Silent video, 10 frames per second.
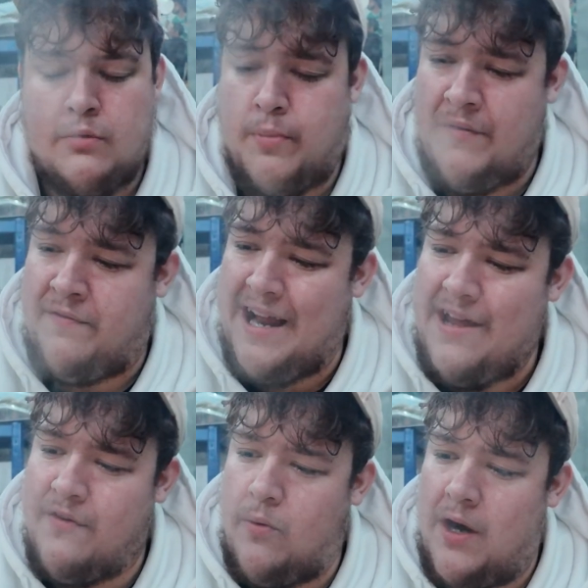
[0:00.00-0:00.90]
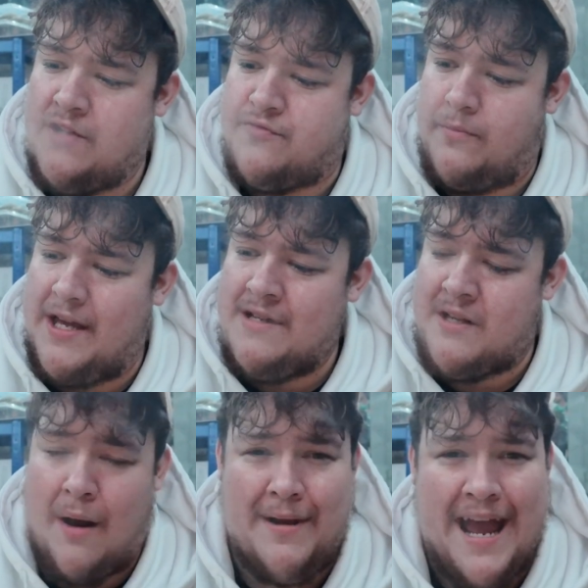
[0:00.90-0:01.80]
But flavor-wise from this,
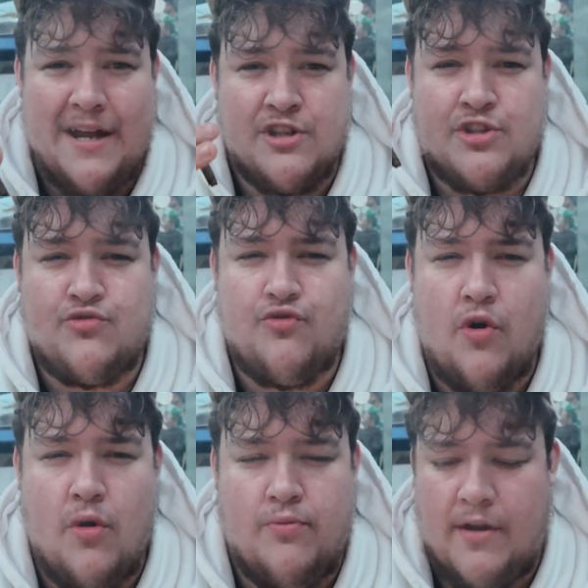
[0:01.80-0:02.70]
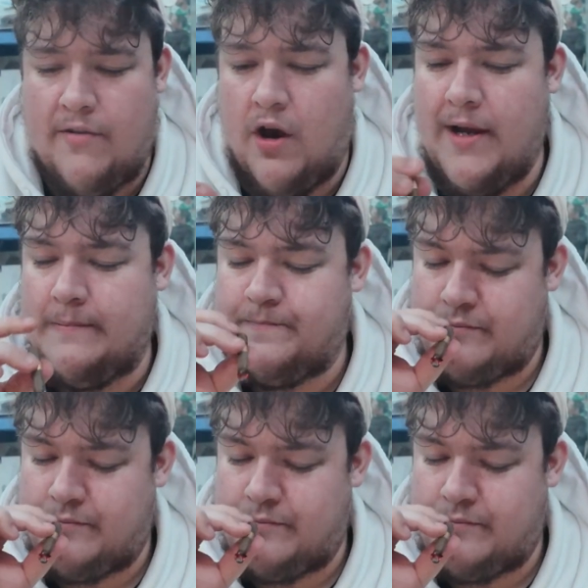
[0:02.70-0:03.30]
I'm getting strawberry, right?